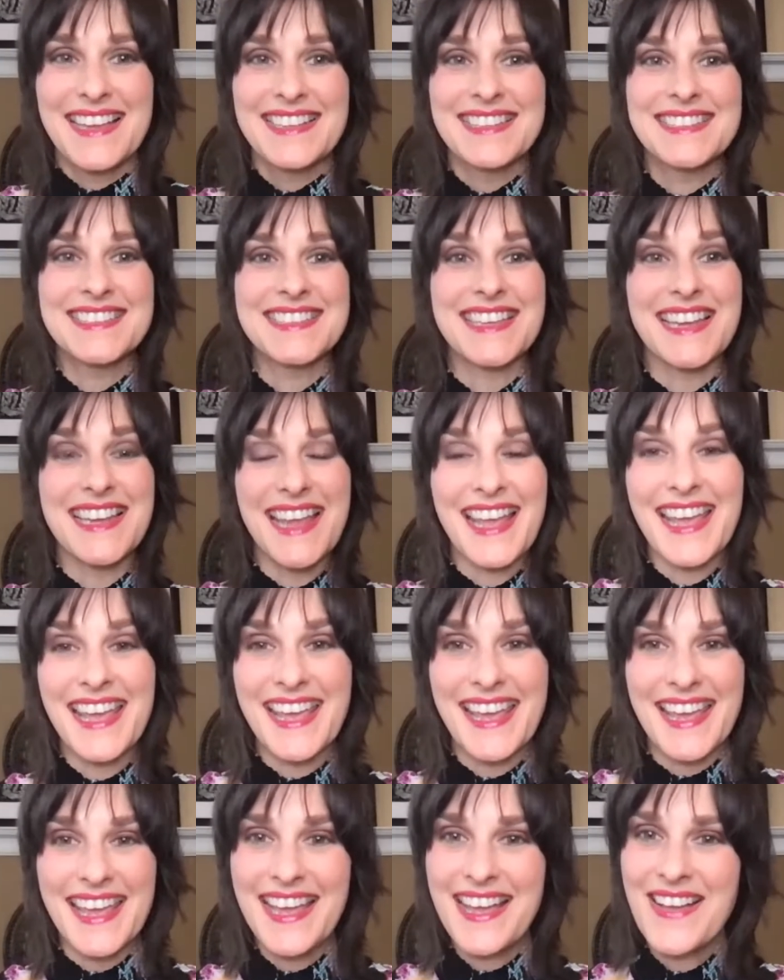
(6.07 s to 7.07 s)

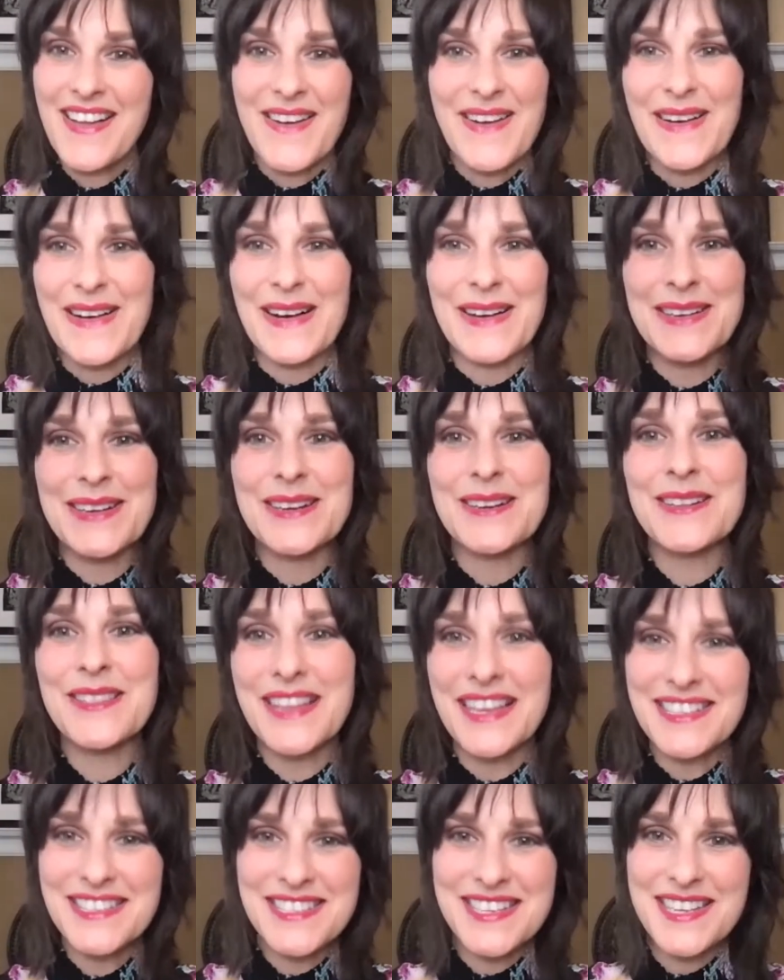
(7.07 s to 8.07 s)
Today on our
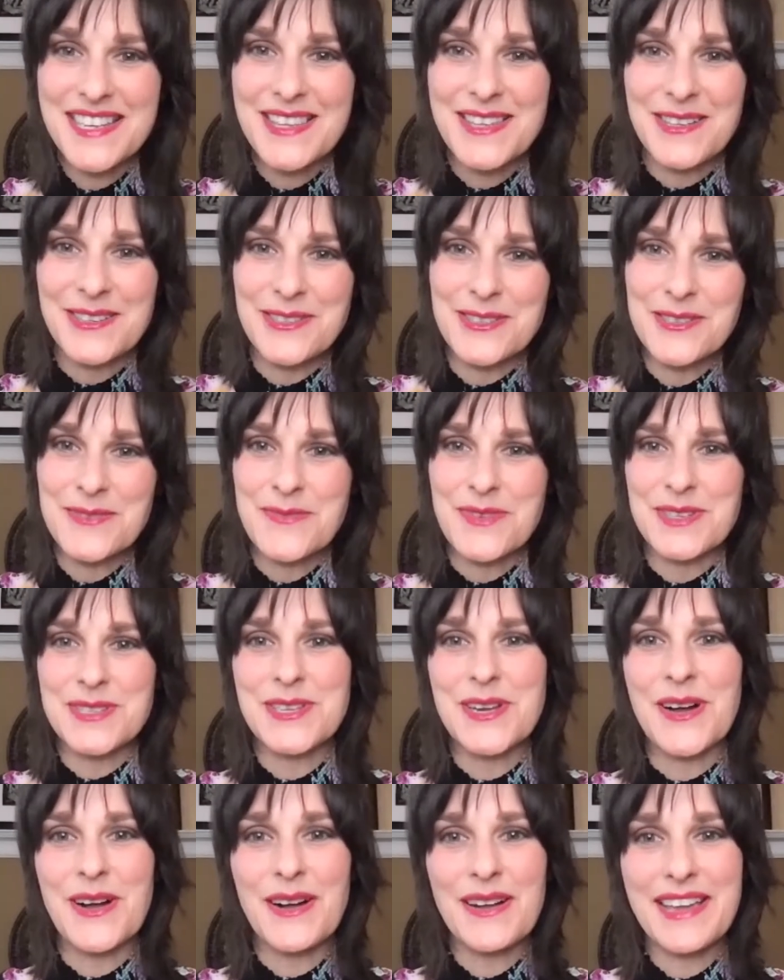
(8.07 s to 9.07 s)
Lunch and Learn, we're
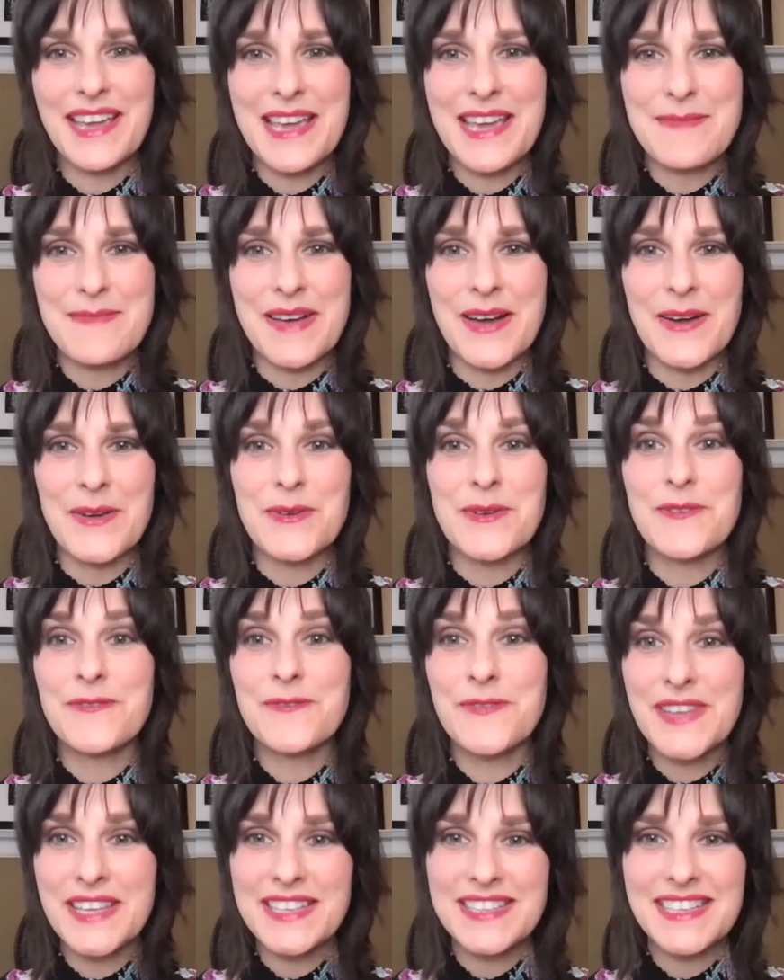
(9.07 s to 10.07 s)
talking about
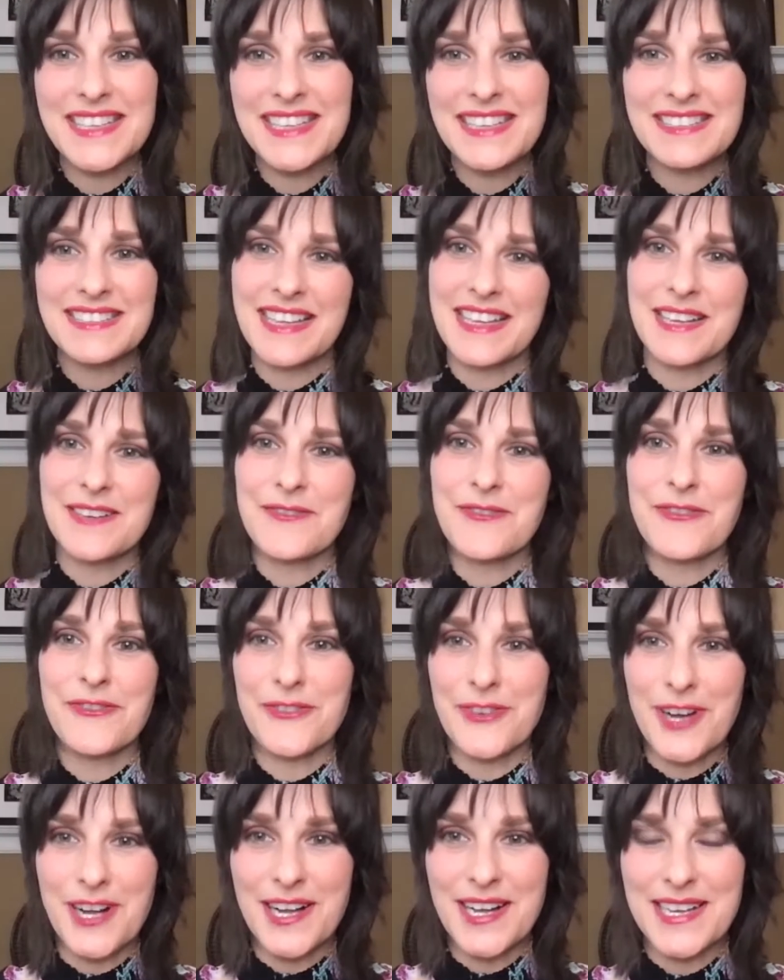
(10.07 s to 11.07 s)
feeling like a
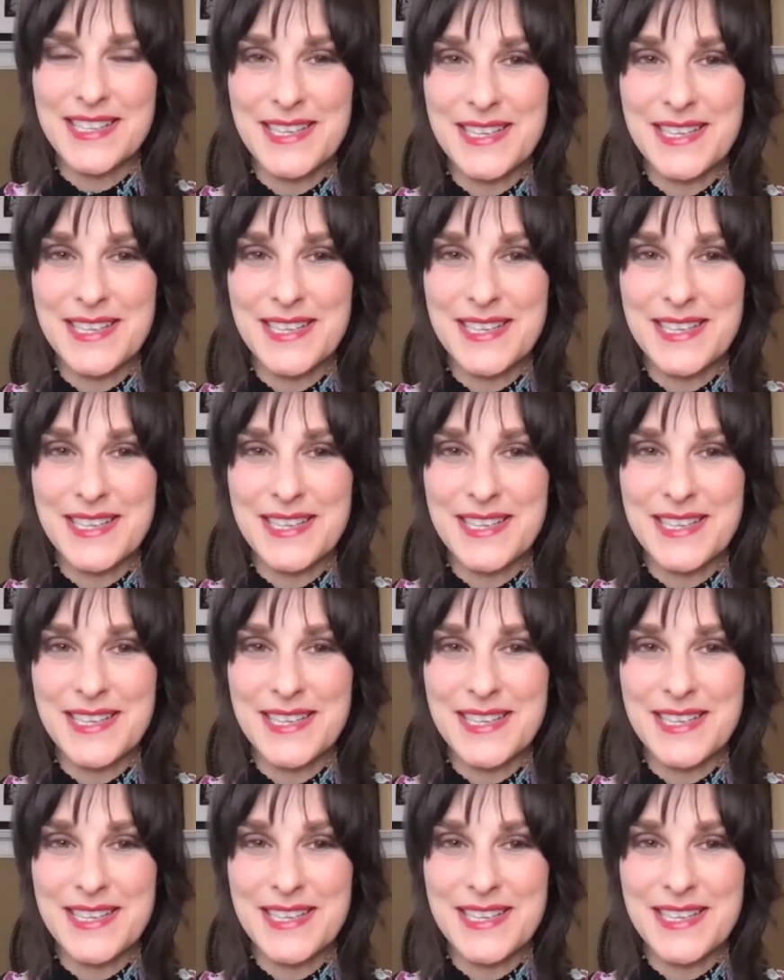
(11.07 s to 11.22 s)
fraud.